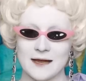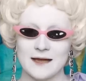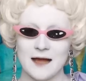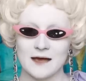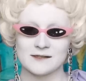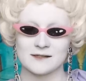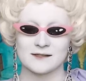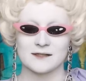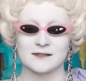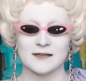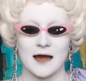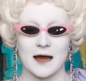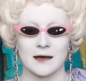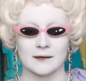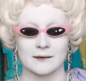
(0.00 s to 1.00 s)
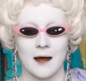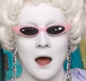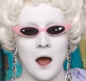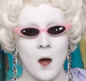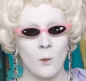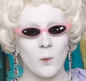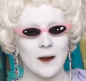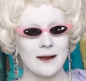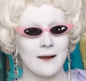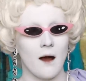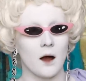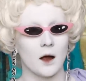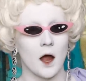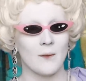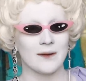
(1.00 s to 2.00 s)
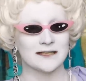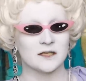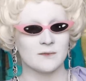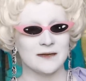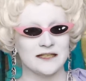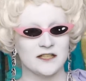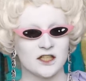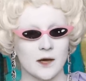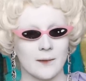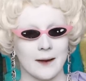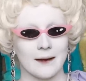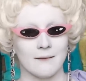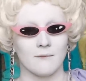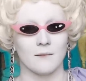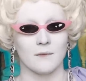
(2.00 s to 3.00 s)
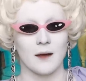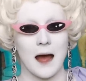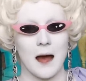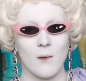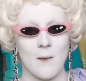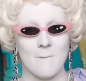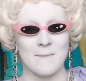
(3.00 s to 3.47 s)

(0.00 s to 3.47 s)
Yes, today we are going to be doing our